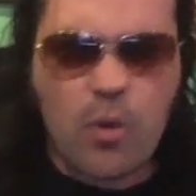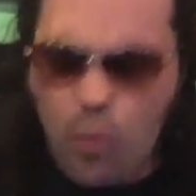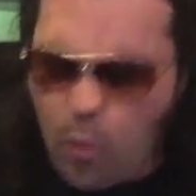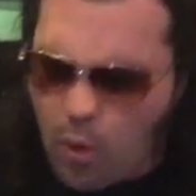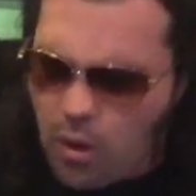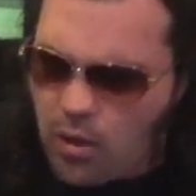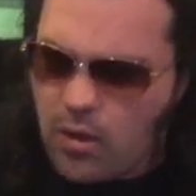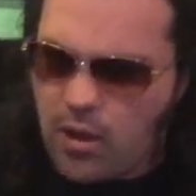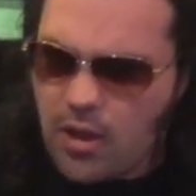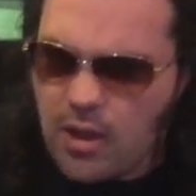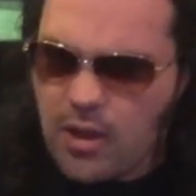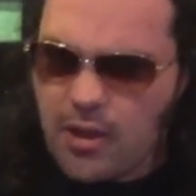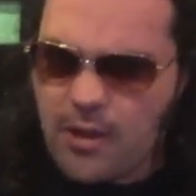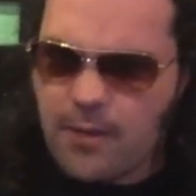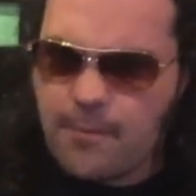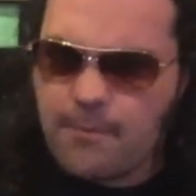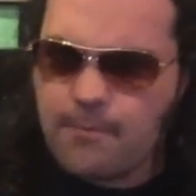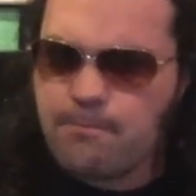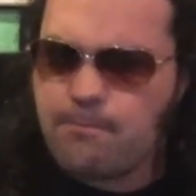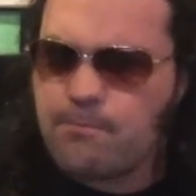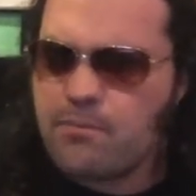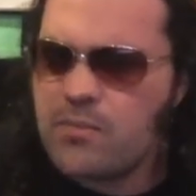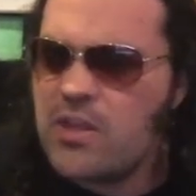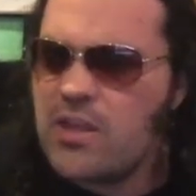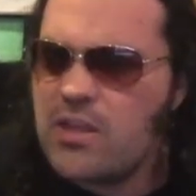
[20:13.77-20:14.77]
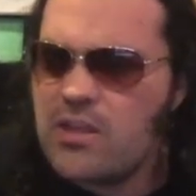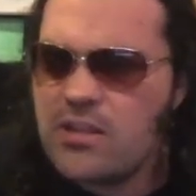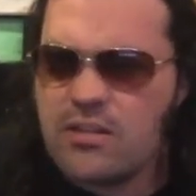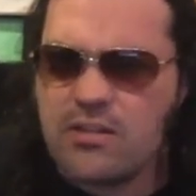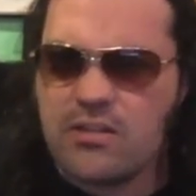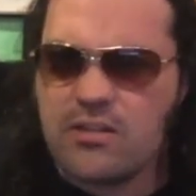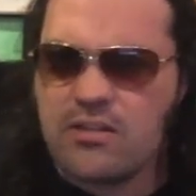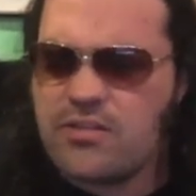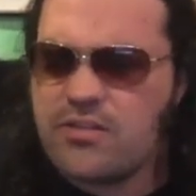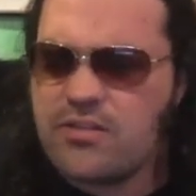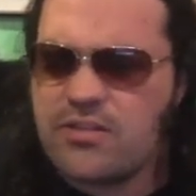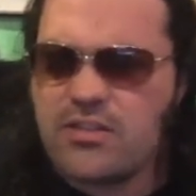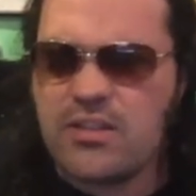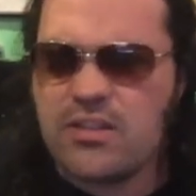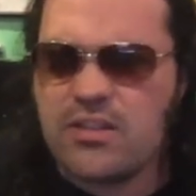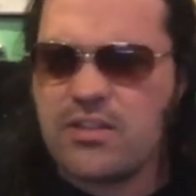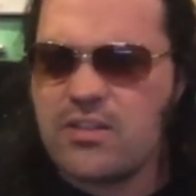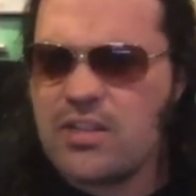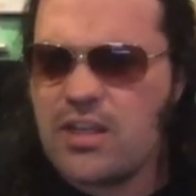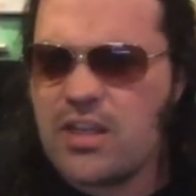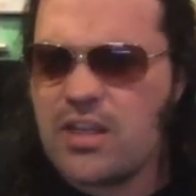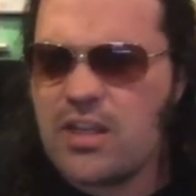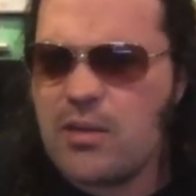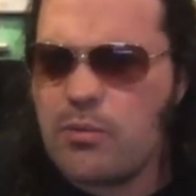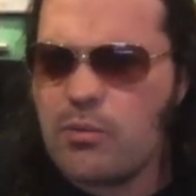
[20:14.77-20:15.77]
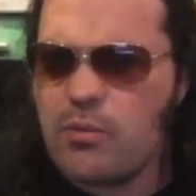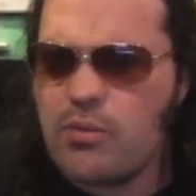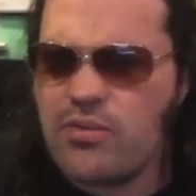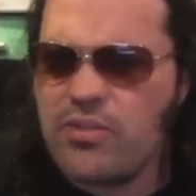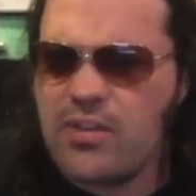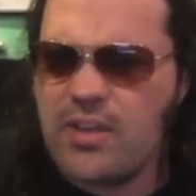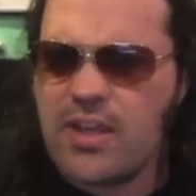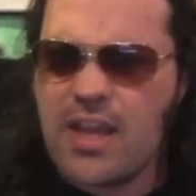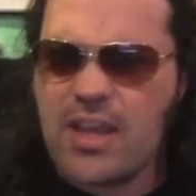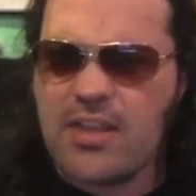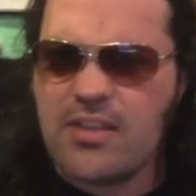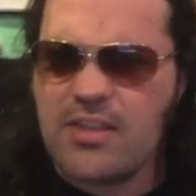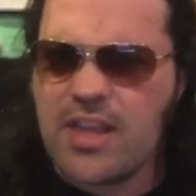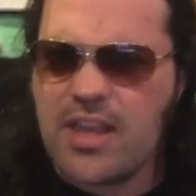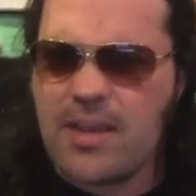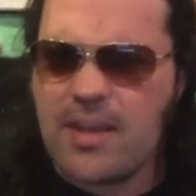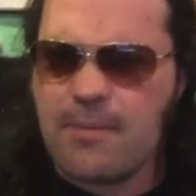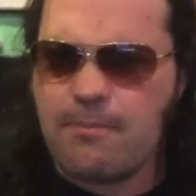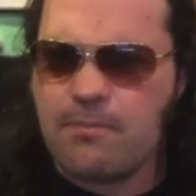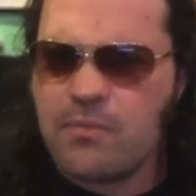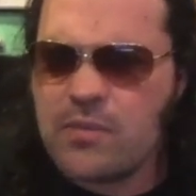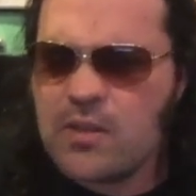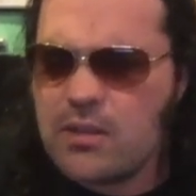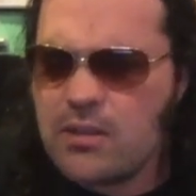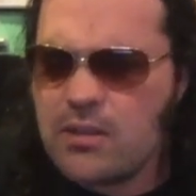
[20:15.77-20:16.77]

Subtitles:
What was the guy's name?